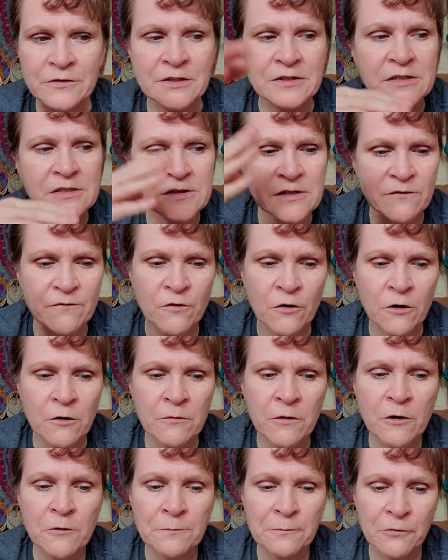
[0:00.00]
This is a four
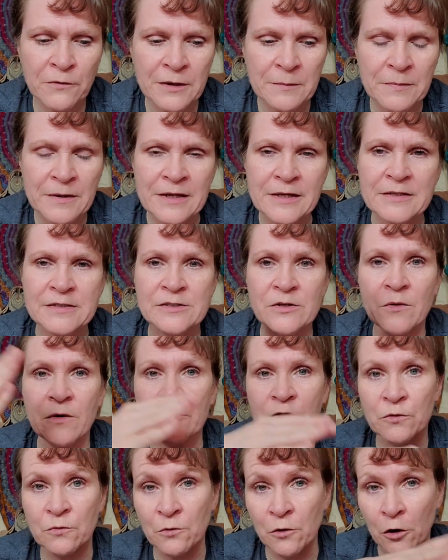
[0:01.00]
row repeat so on
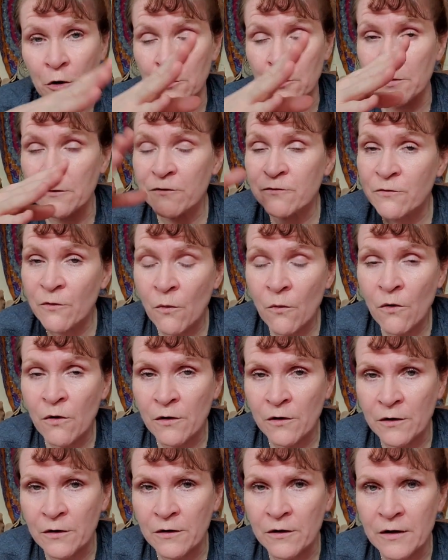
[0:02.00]
the row
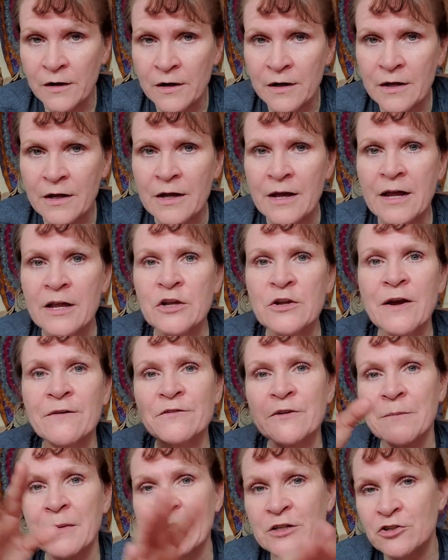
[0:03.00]
before you have to
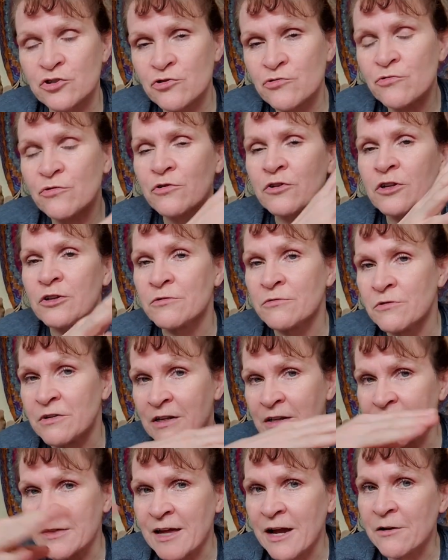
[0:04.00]
make sure you
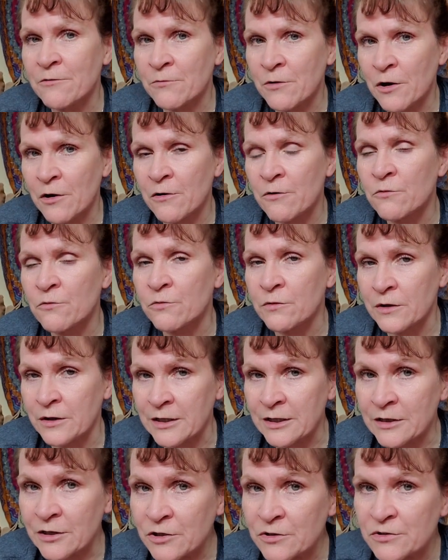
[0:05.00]
knit that row really
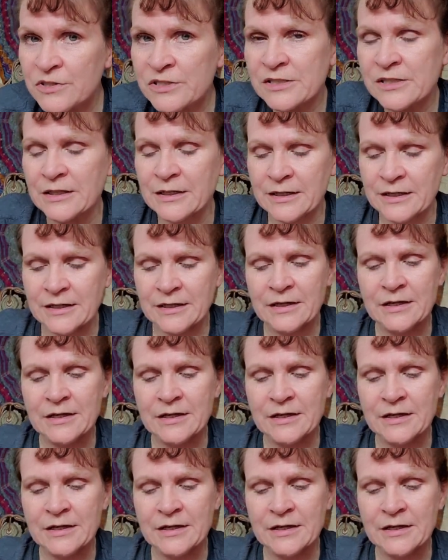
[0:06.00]
loosely